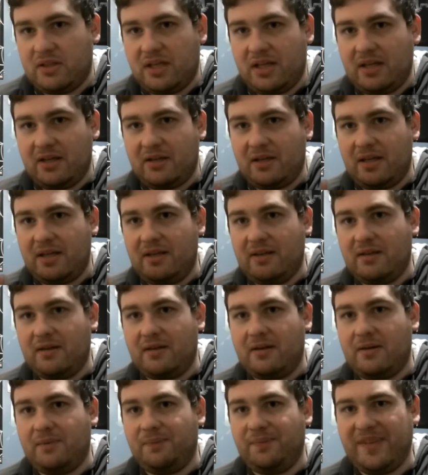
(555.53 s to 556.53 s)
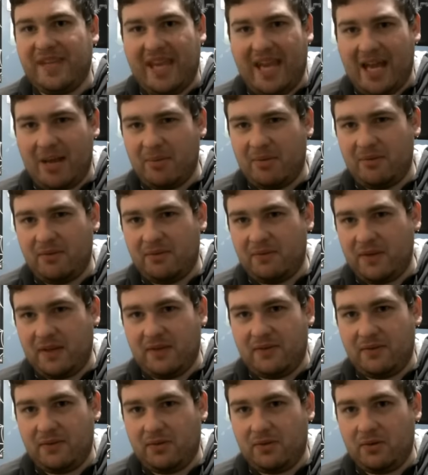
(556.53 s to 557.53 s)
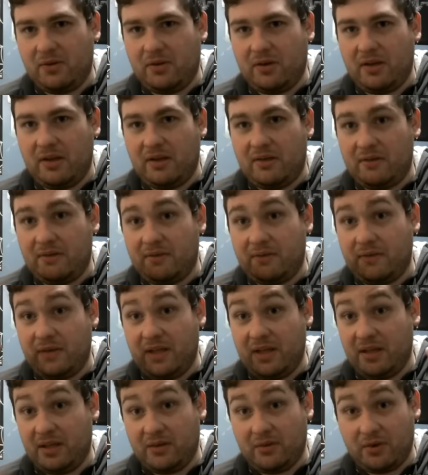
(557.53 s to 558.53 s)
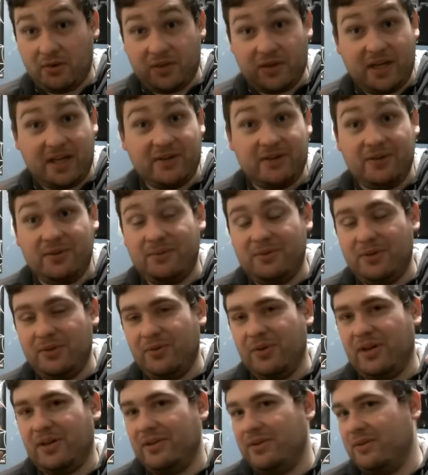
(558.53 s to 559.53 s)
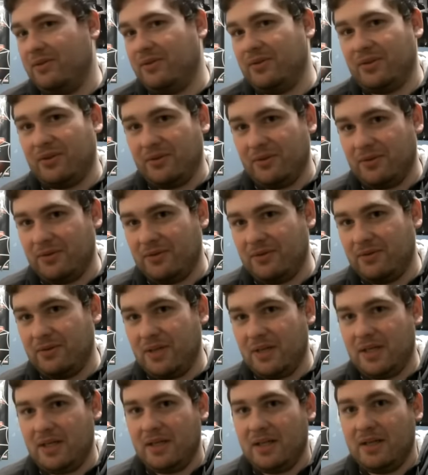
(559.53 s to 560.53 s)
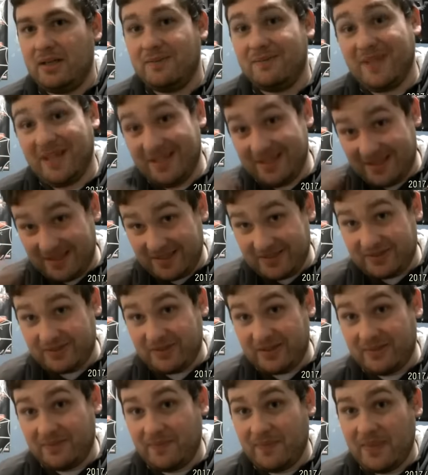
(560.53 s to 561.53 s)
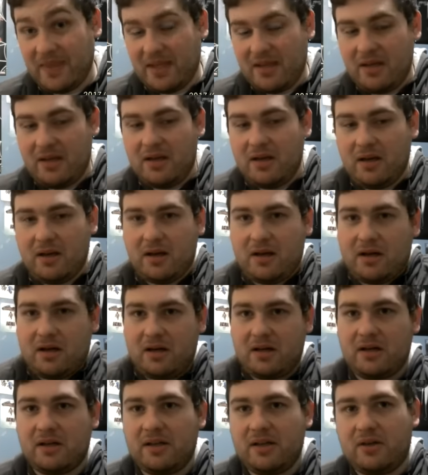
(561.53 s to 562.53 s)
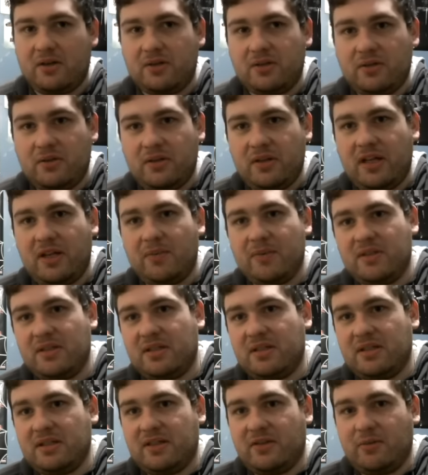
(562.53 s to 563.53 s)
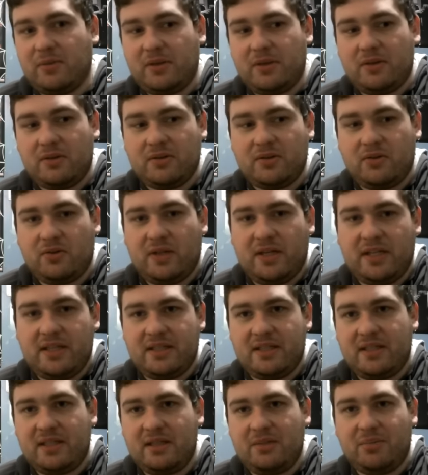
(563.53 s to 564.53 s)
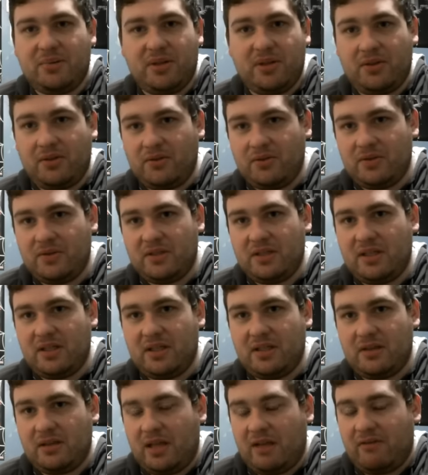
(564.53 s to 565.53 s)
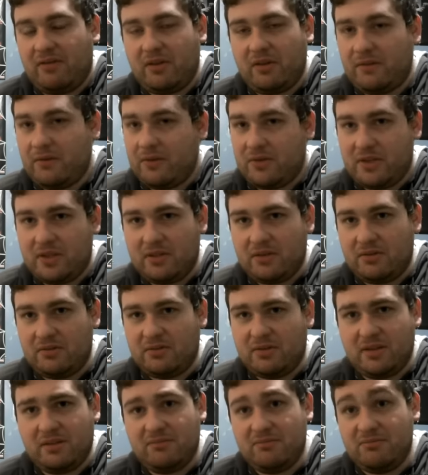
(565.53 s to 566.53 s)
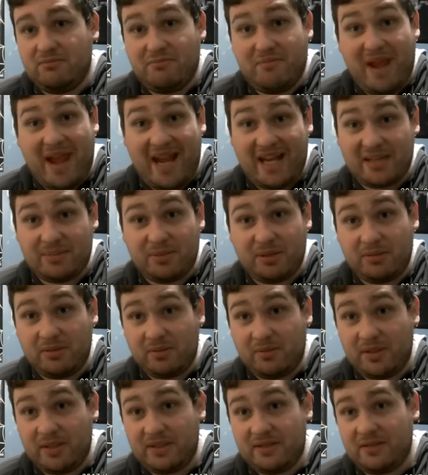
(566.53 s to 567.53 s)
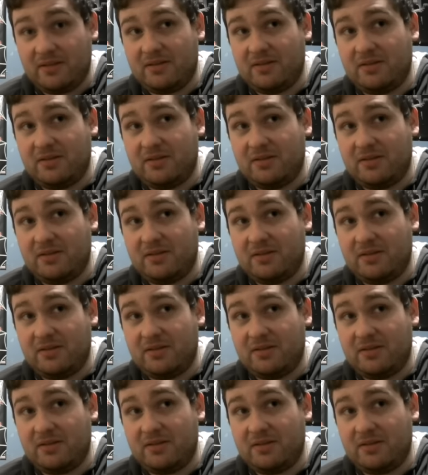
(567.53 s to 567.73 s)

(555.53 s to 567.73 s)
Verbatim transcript: Kind of like um, Cabin Fever, if Eli Roth had, knew how to do a toku, essentially. Uh, they all turn to Amazons, everybody goes crazy, bloodthirsty, and having their first kills in mass public places.